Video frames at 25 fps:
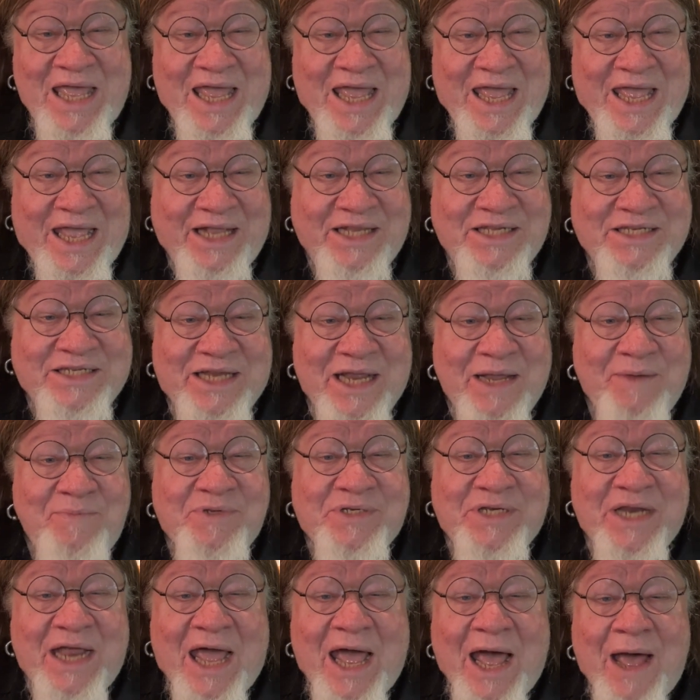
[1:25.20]
It
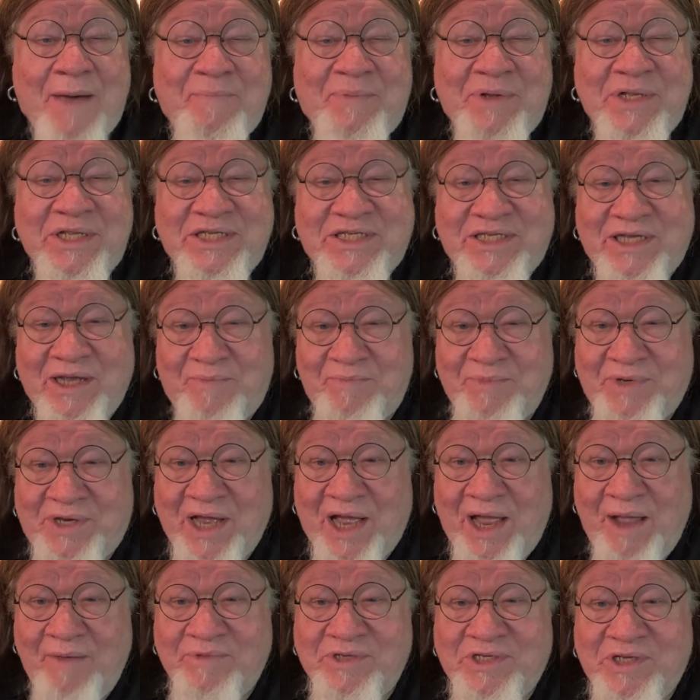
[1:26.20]
seems to happen
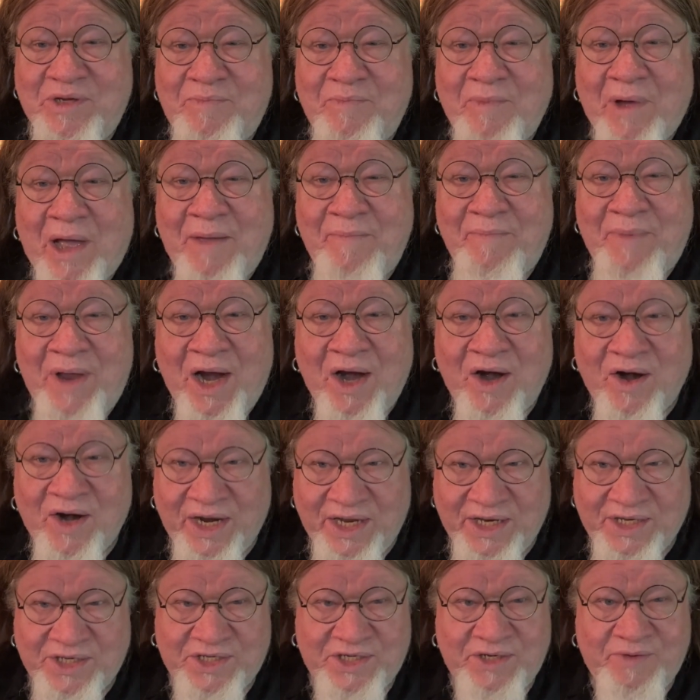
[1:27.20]
sometimes in my
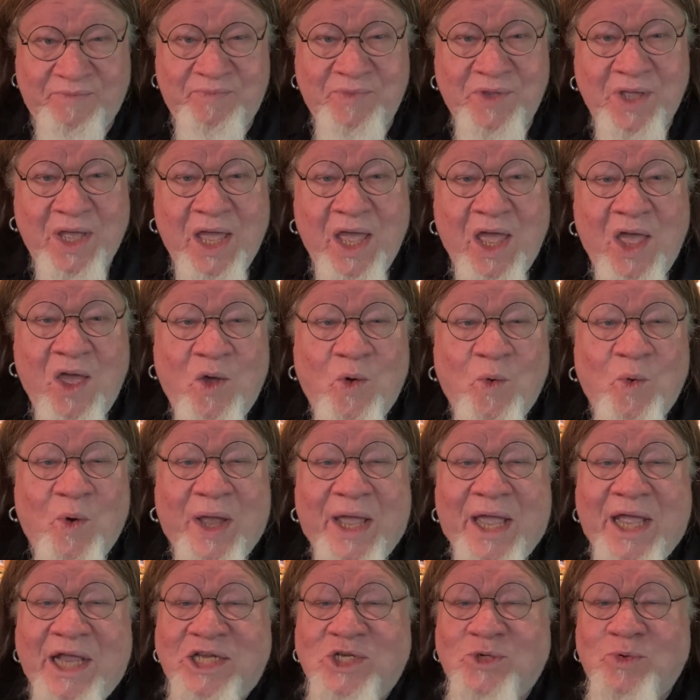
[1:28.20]
marriage. We
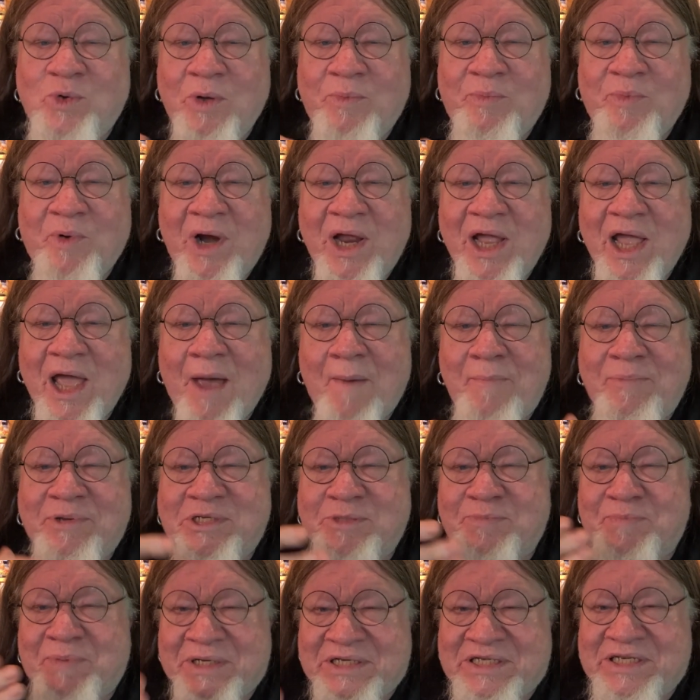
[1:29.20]
each will bring up
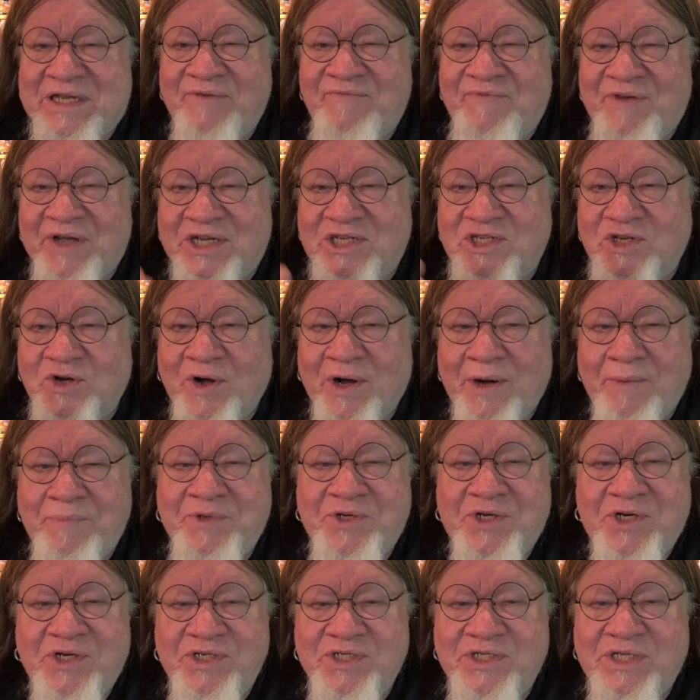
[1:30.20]
specific
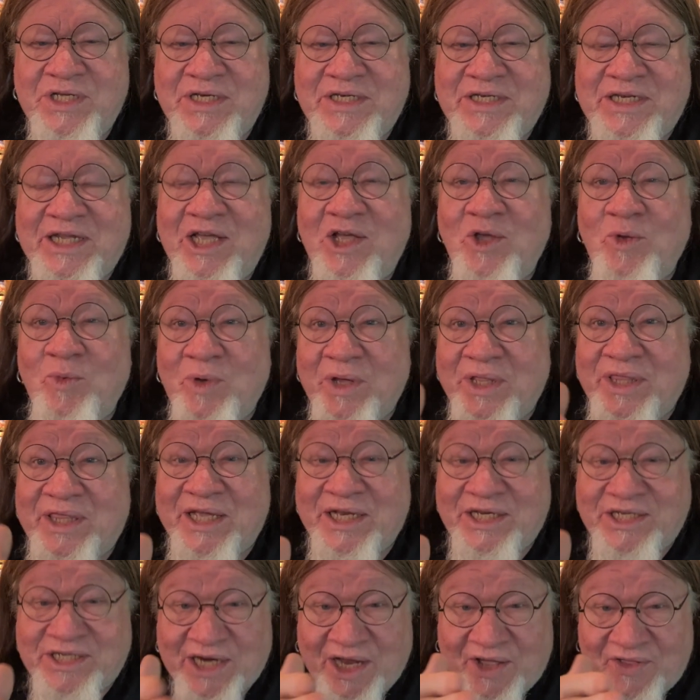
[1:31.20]
scriptures that deal with
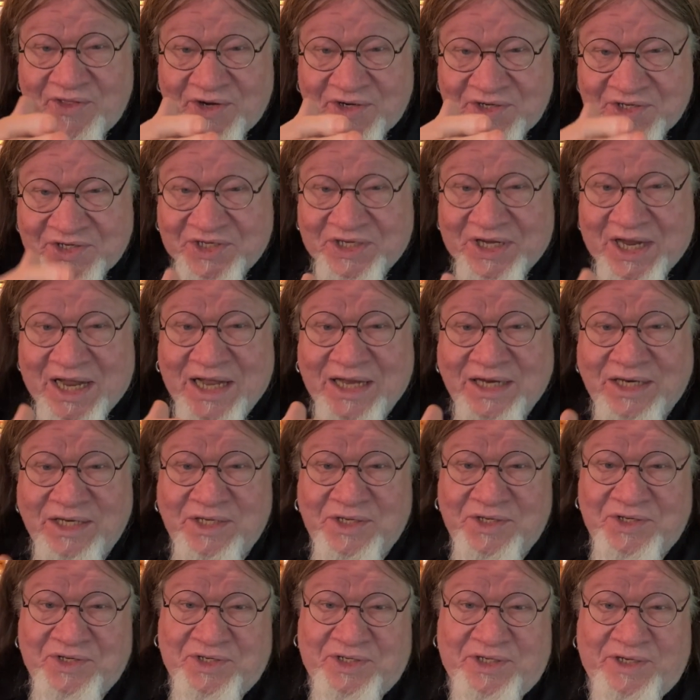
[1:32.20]
each other's
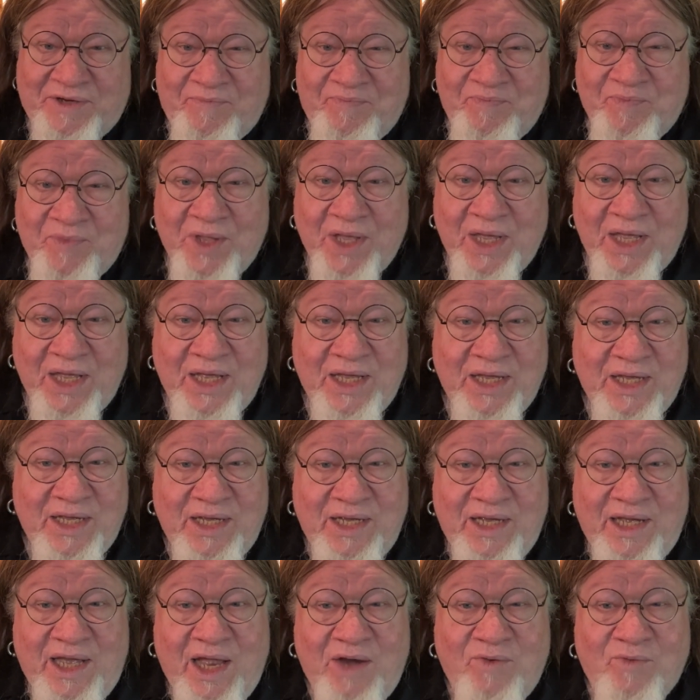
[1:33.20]
sins
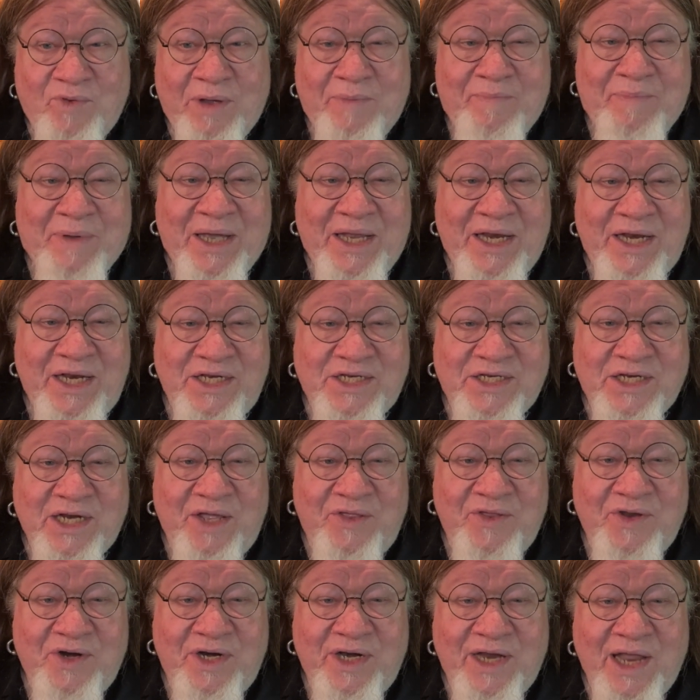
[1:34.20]
and we beat each
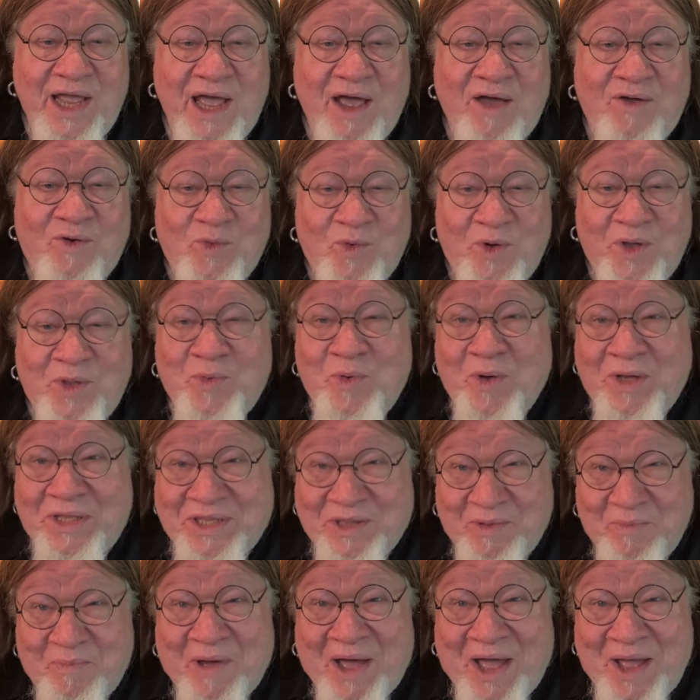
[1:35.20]
other down with what
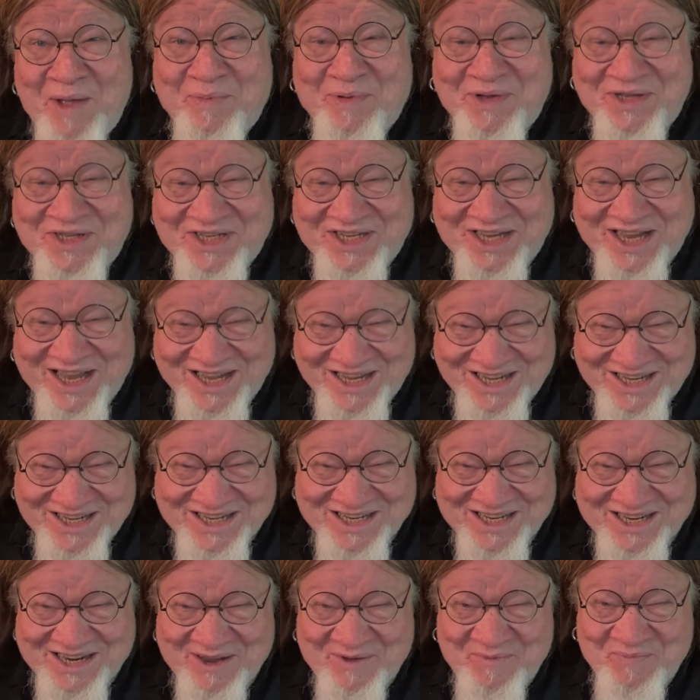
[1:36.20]
the Bible says.